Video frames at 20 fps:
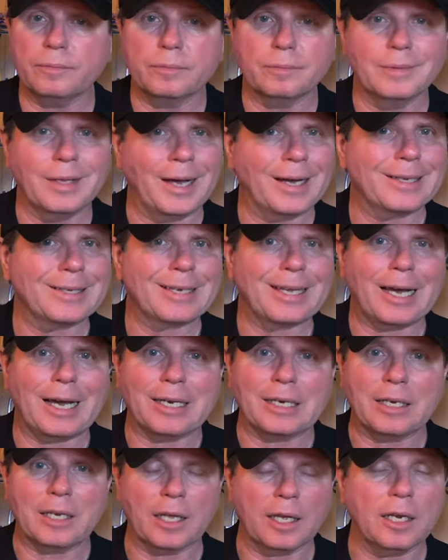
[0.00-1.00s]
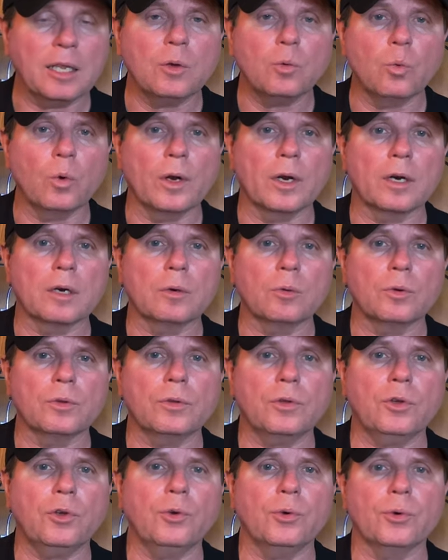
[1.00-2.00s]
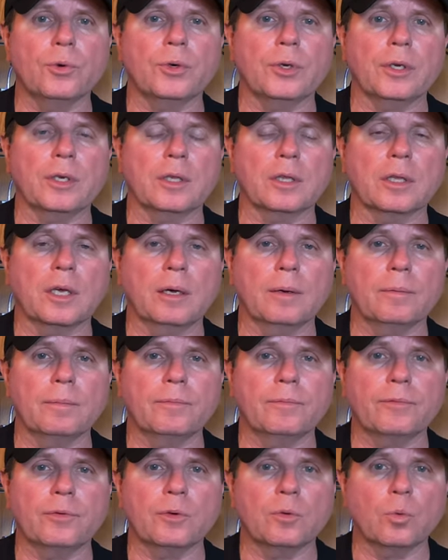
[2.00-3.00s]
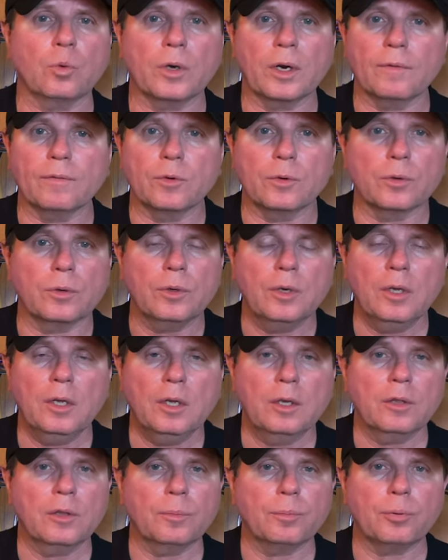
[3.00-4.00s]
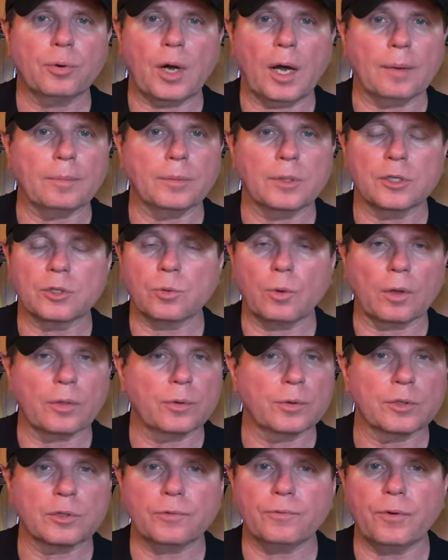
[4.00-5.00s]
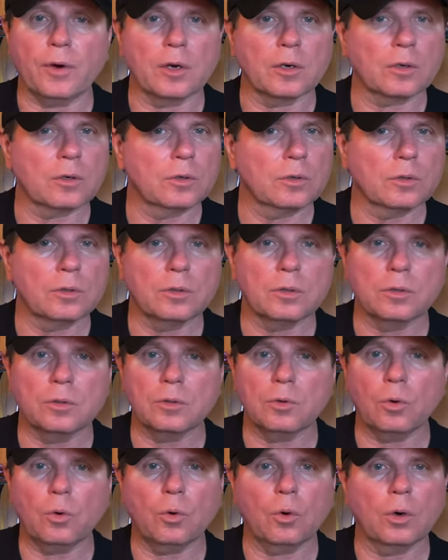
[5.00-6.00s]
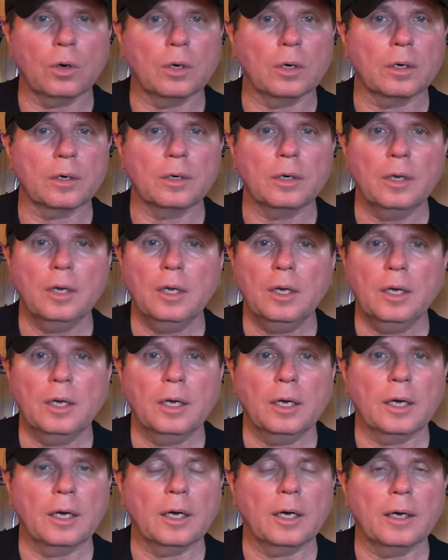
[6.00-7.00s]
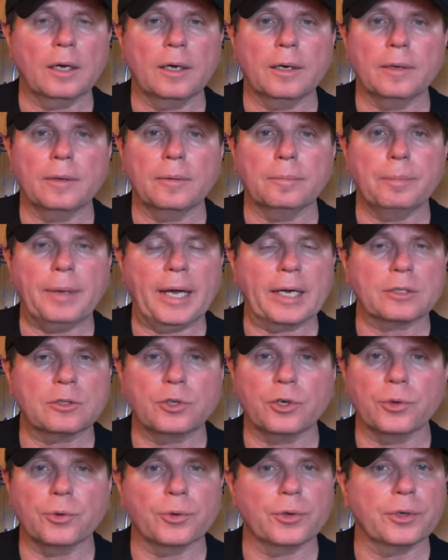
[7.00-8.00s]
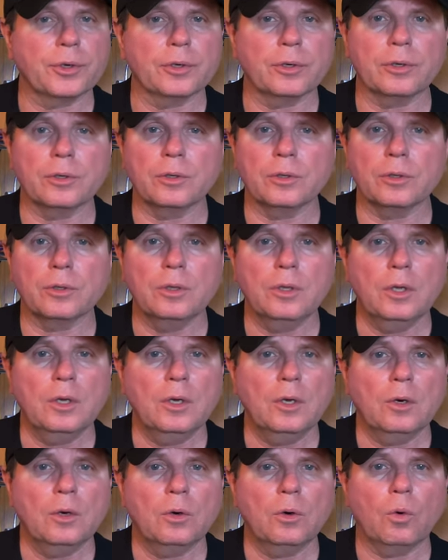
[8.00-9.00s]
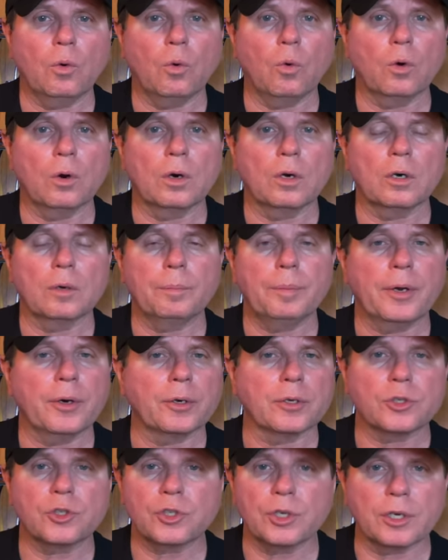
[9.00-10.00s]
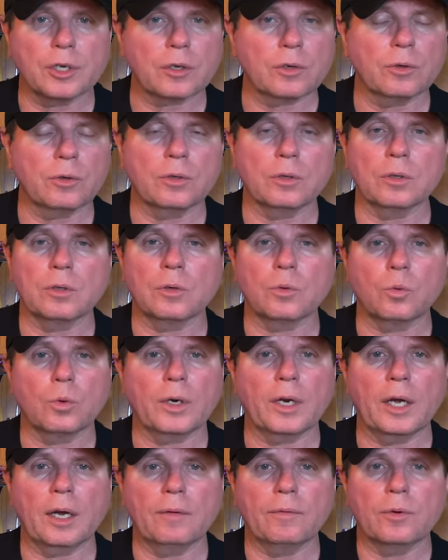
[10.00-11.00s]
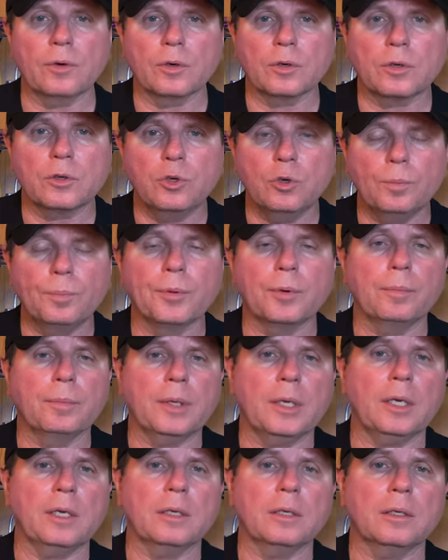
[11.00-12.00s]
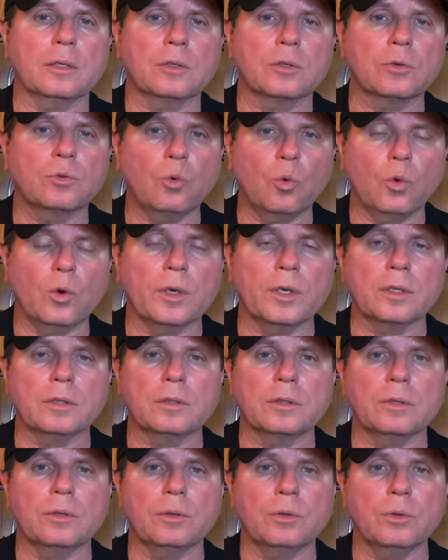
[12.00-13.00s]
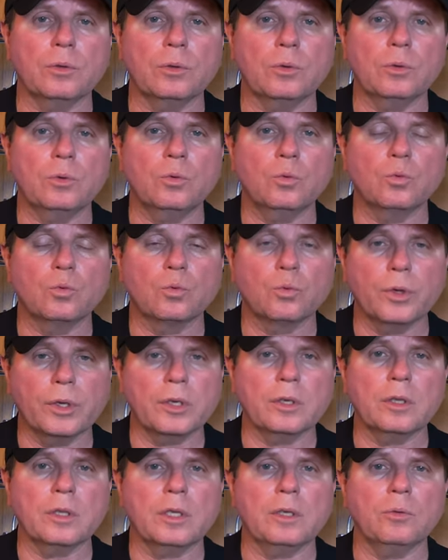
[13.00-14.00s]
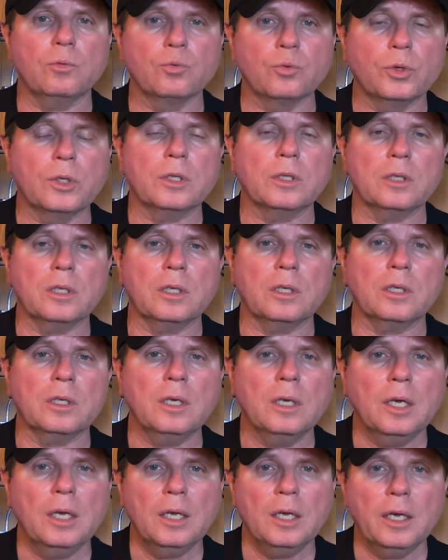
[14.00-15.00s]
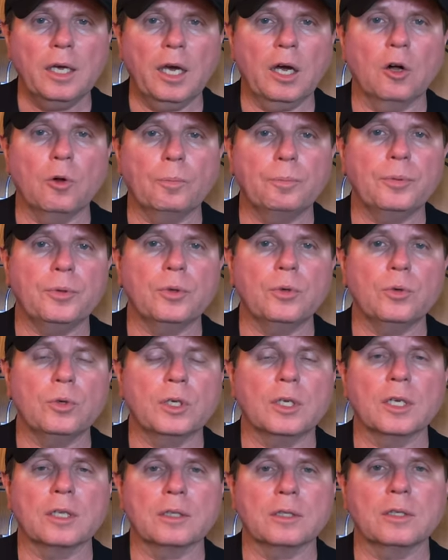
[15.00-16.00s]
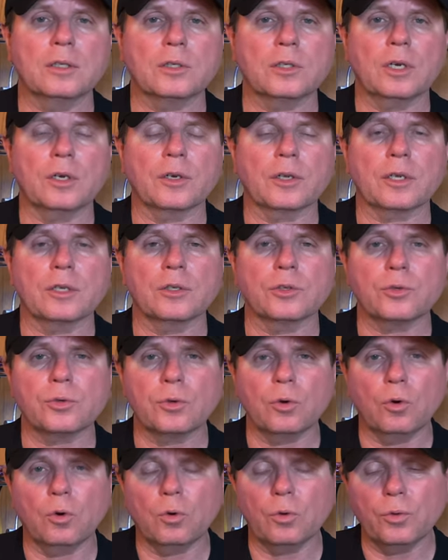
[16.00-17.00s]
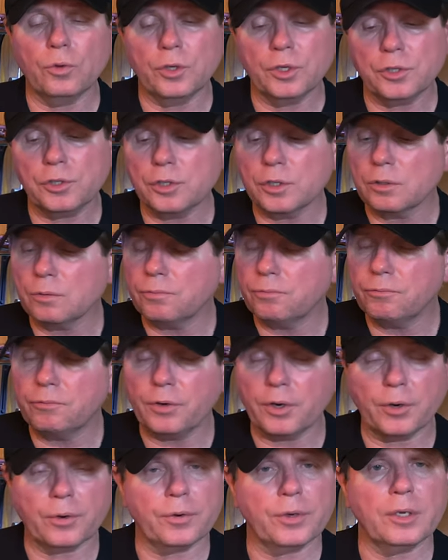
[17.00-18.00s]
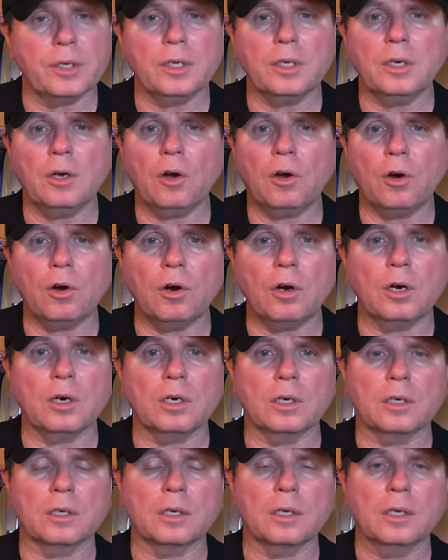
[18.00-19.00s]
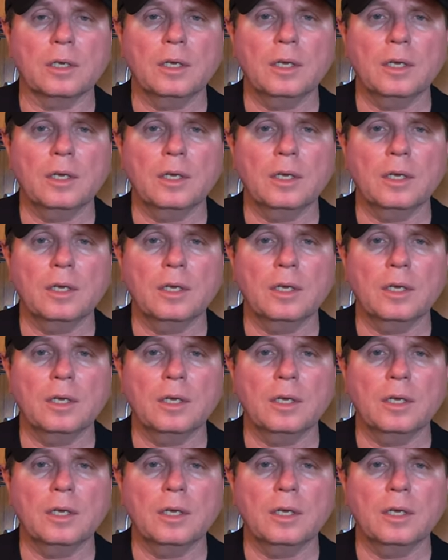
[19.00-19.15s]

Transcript: not gotten anywhere with curing them for whatever the problem is whether it's fungal or uh, bacterial or parasitical or whatever cupramine is going to really really help you to get this under control this is very hard